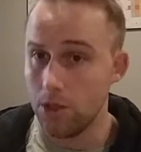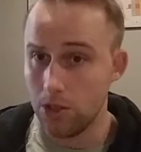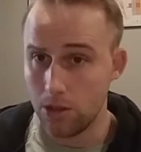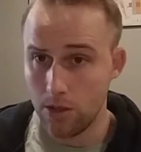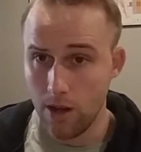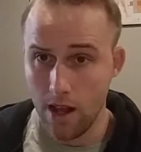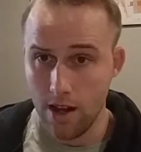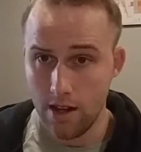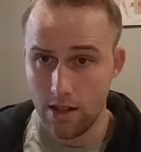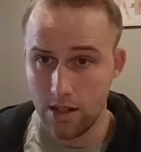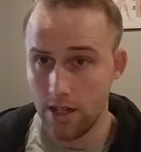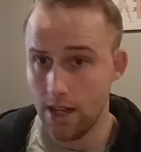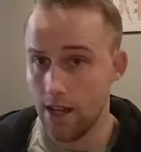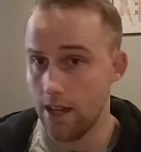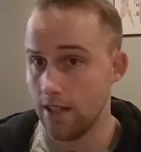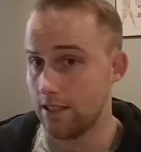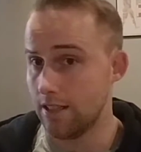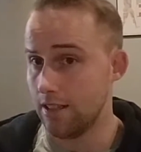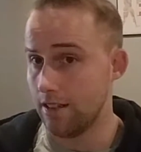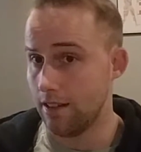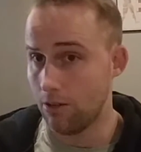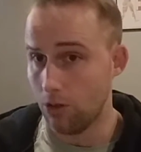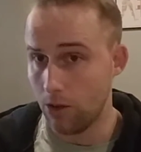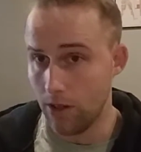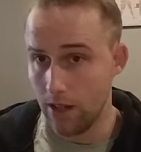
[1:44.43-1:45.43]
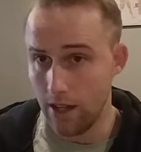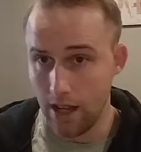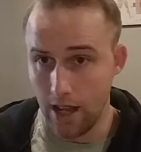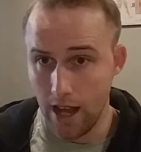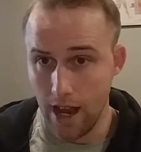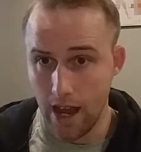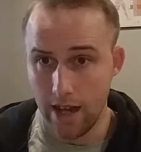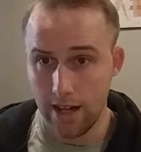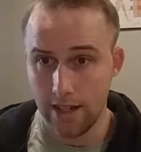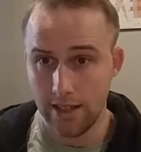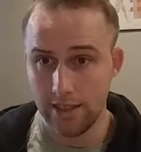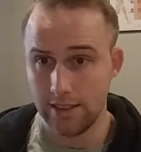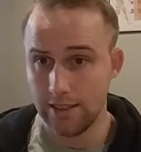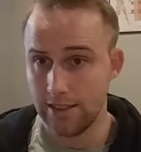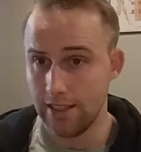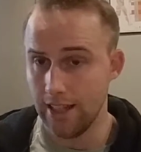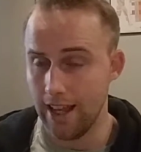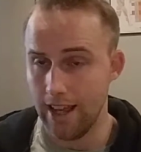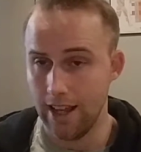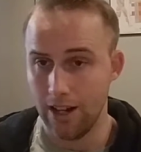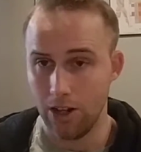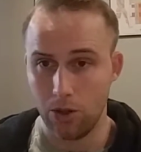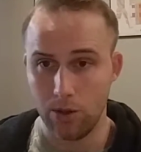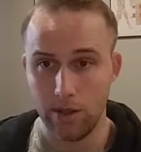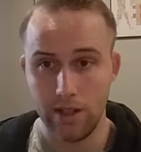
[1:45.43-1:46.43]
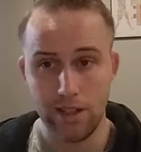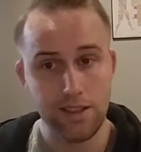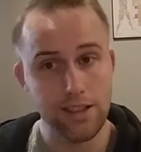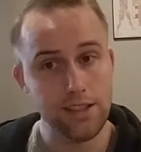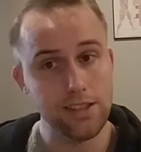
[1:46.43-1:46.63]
strategize and create guidance and create